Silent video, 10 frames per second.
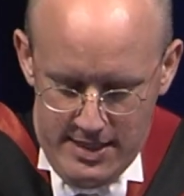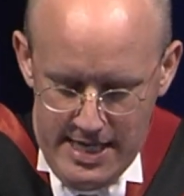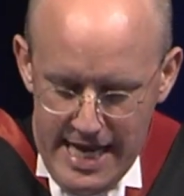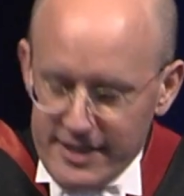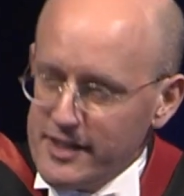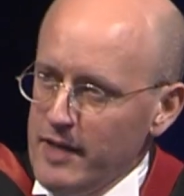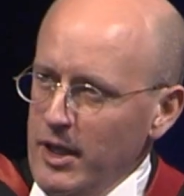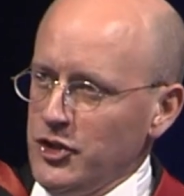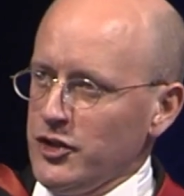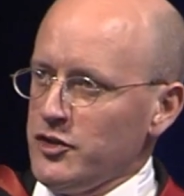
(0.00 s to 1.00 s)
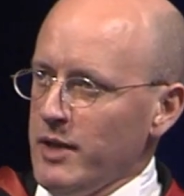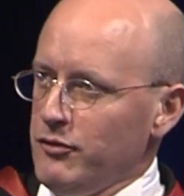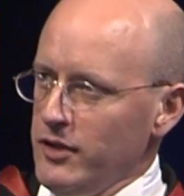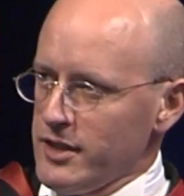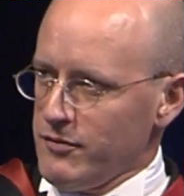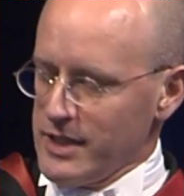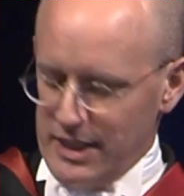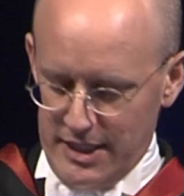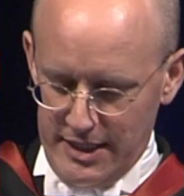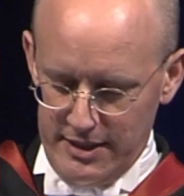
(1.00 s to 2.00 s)
And as I mentioned, my first visit
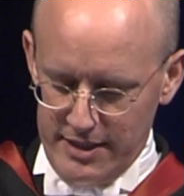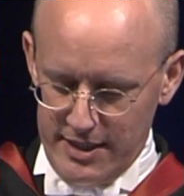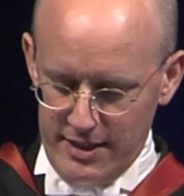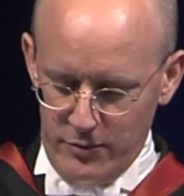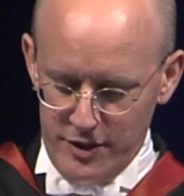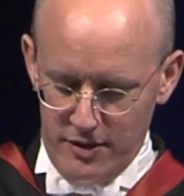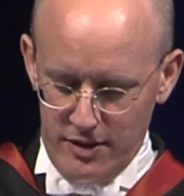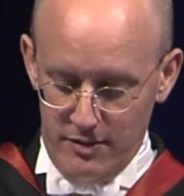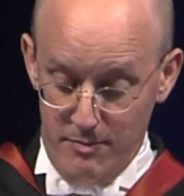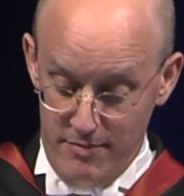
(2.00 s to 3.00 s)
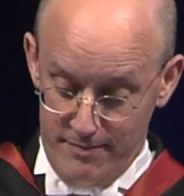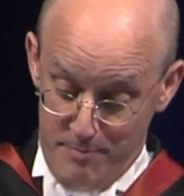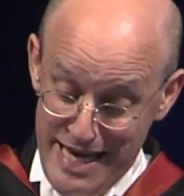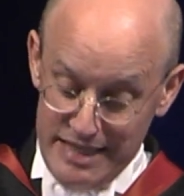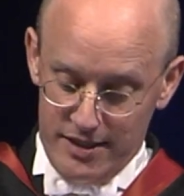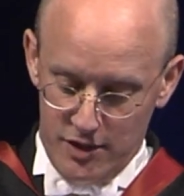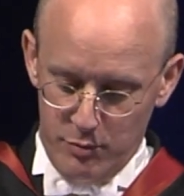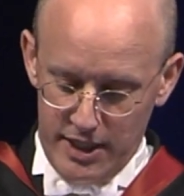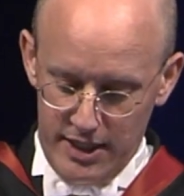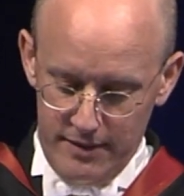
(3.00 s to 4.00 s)
to Hillsdale was meant to
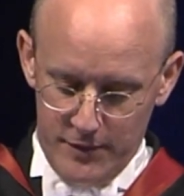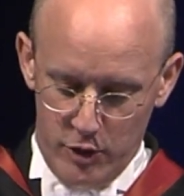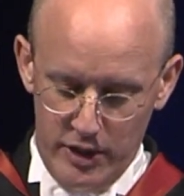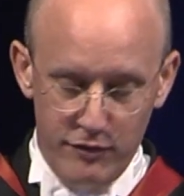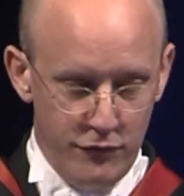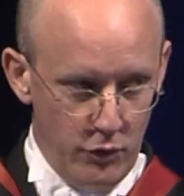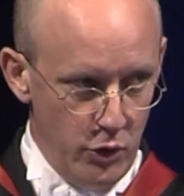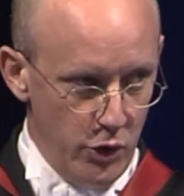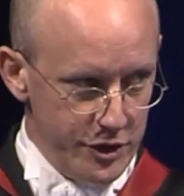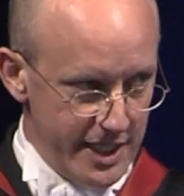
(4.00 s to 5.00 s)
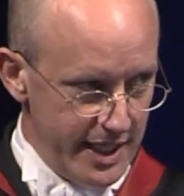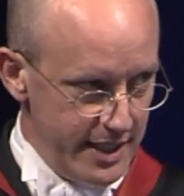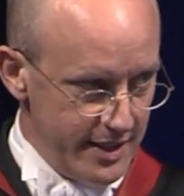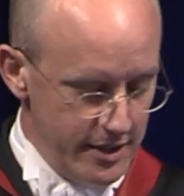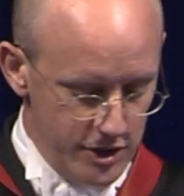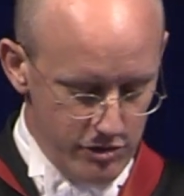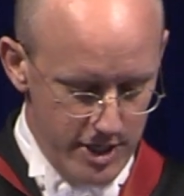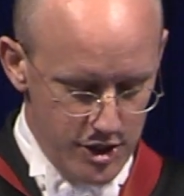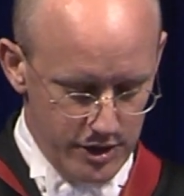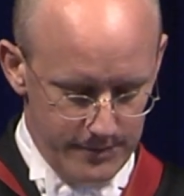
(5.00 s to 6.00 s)
be only four days in
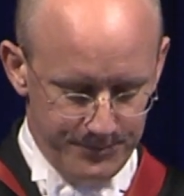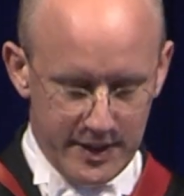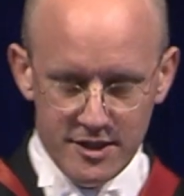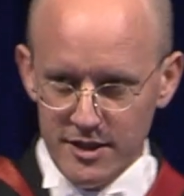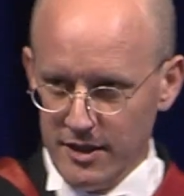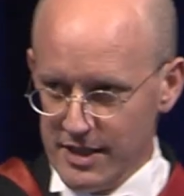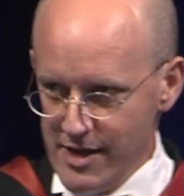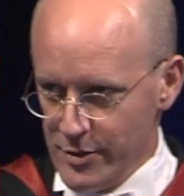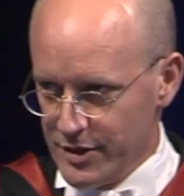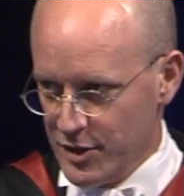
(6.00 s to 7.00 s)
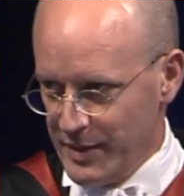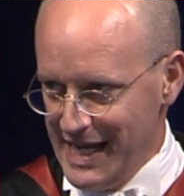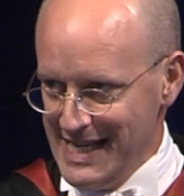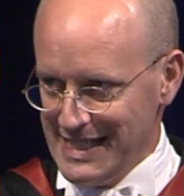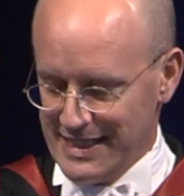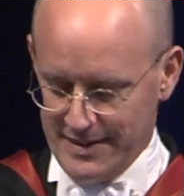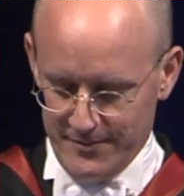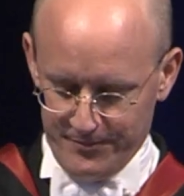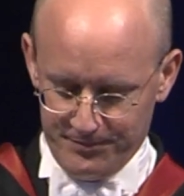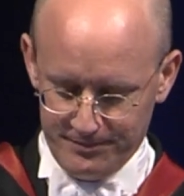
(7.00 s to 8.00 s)
duration. It turned out to be eight.
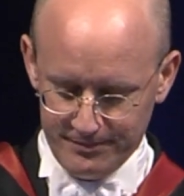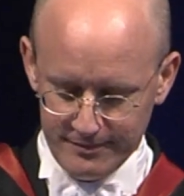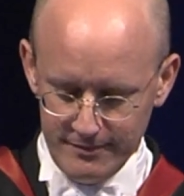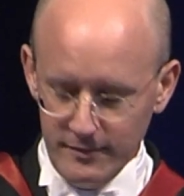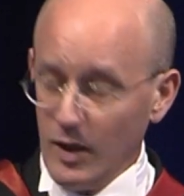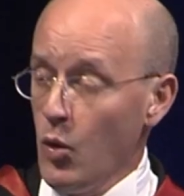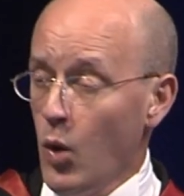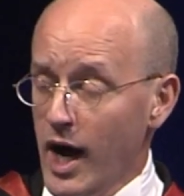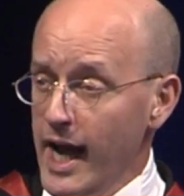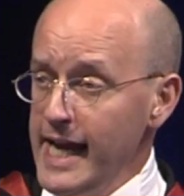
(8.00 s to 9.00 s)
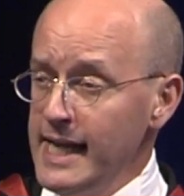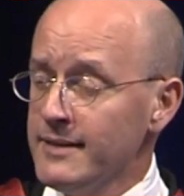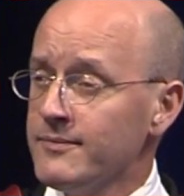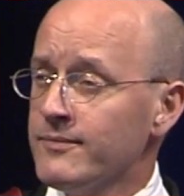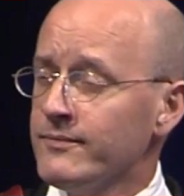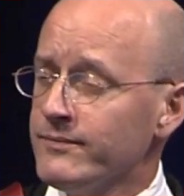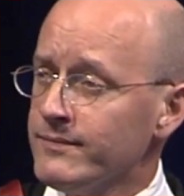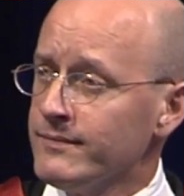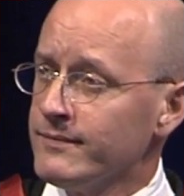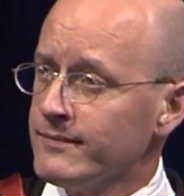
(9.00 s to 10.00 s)
Why?
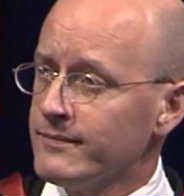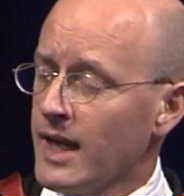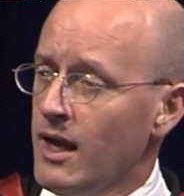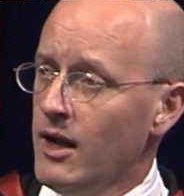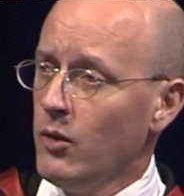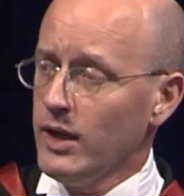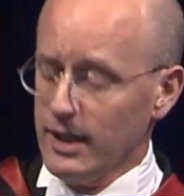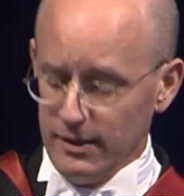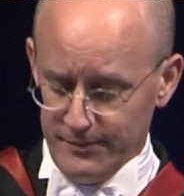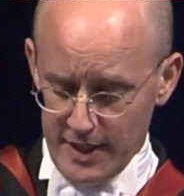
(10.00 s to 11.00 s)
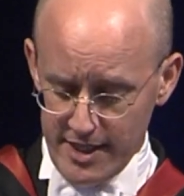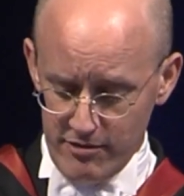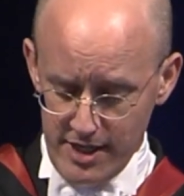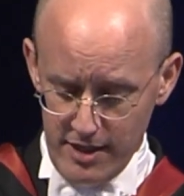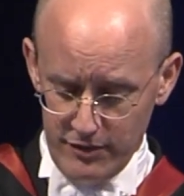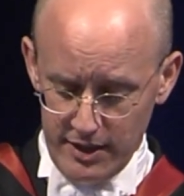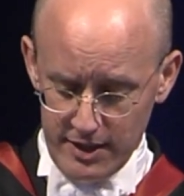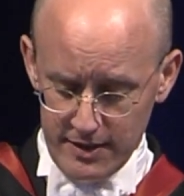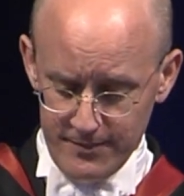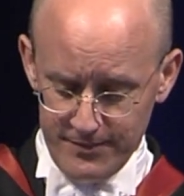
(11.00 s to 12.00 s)
Well, I arrived
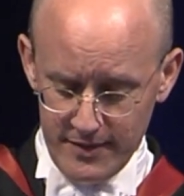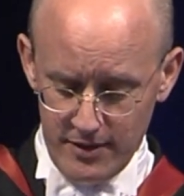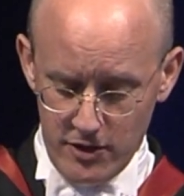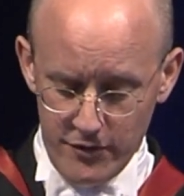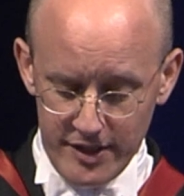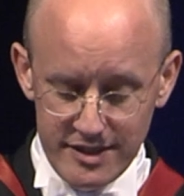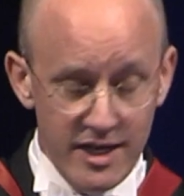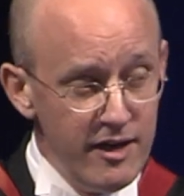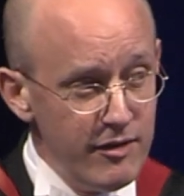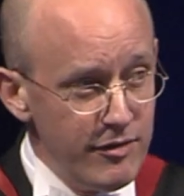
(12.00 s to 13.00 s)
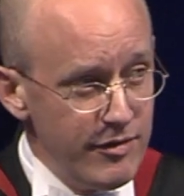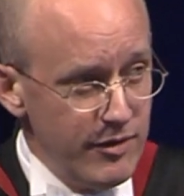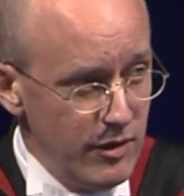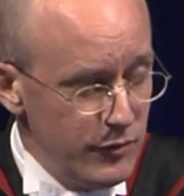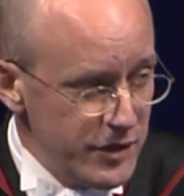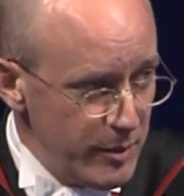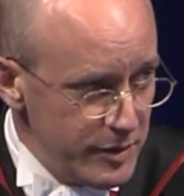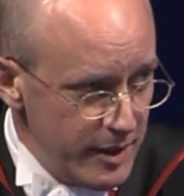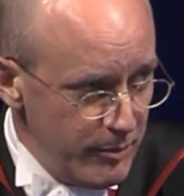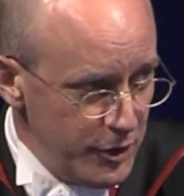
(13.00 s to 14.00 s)
here on the 10th of
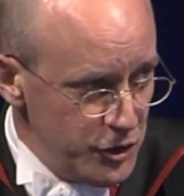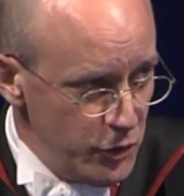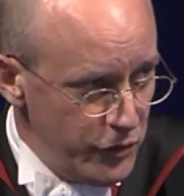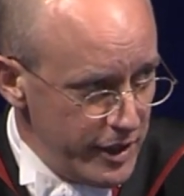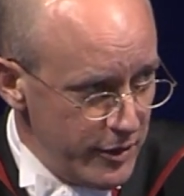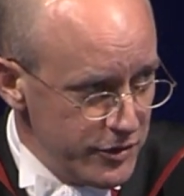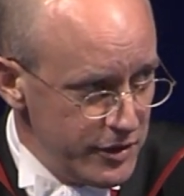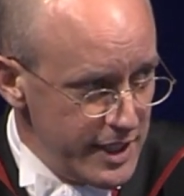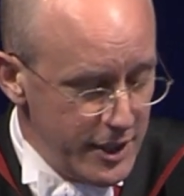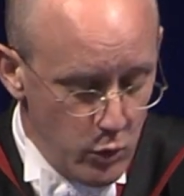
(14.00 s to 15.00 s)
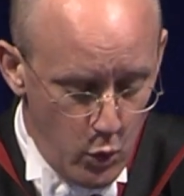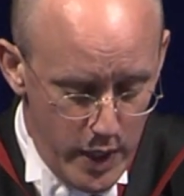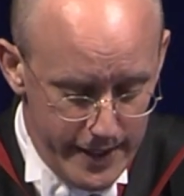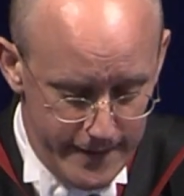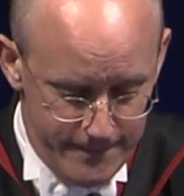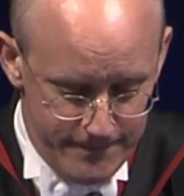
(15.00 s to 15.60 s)
September 2001.